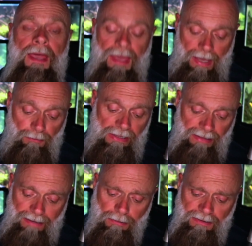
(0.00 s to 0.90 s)
and we
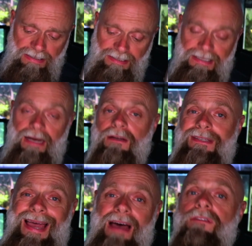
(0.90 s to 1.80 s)
label these
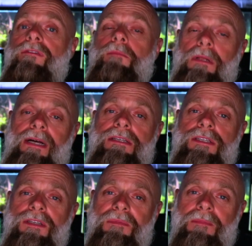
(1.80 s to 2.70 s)
cells F
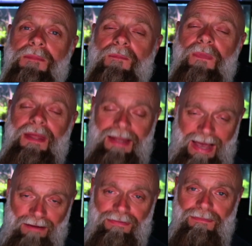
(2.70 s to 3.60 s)
plus and
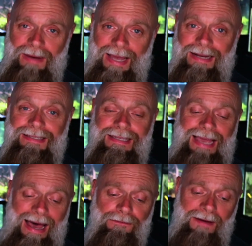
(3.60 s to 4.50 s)
F minus, and
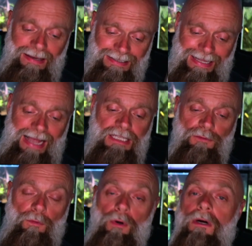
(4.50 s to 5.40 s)
the F
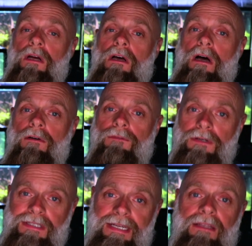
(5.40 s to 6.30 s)
stands for
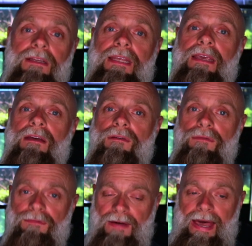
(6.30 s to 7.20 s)
fertility
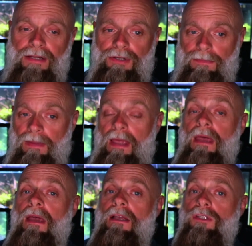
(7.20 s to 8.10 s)
factor.
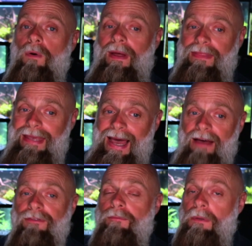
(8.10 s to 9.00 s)
So the
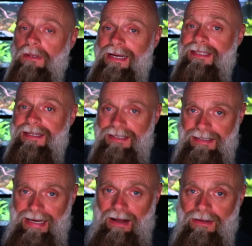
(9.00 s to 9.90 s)
F plus
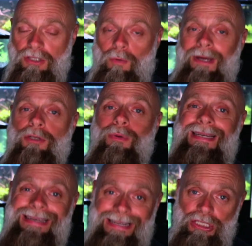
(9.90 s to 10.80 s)
cell is going to
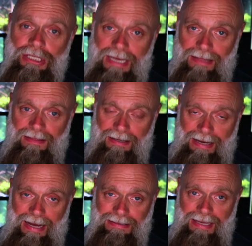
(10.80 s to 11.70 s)
initiate the
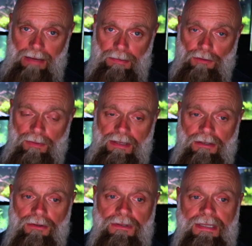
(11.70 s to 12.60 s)
contact between the
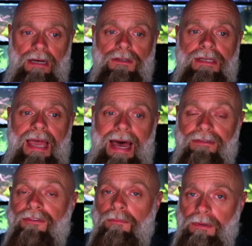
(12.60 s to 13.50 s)
2 cells. The
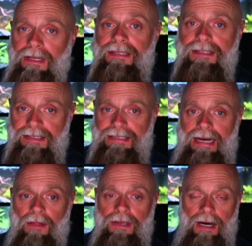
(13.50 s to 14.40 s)
F plus
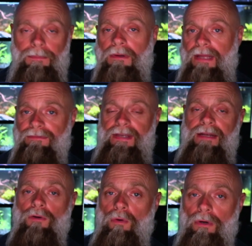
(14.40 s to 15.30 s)
cell in the upper
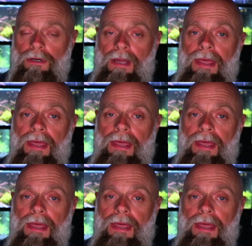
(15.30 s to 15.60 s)
left-hand corner,